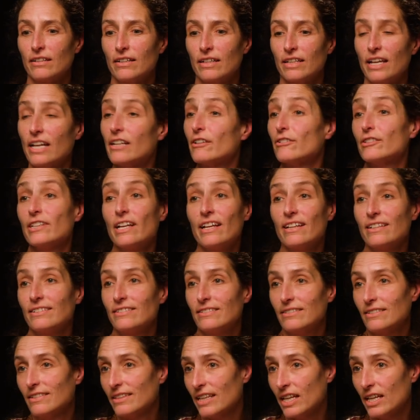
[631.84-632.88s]

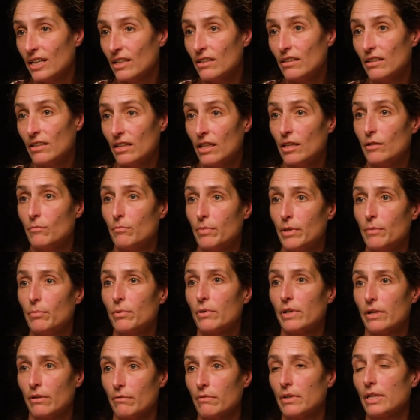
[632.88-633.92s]
entertains, that people
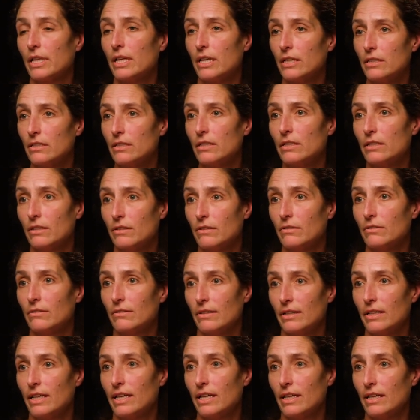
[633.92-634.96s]
can relate to
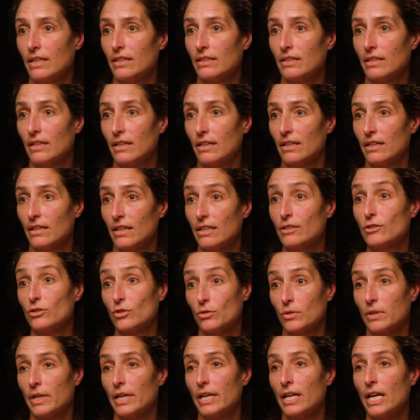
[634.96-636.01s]
and
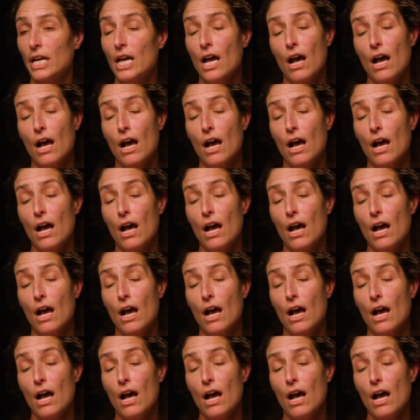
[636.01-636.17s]
enjoy.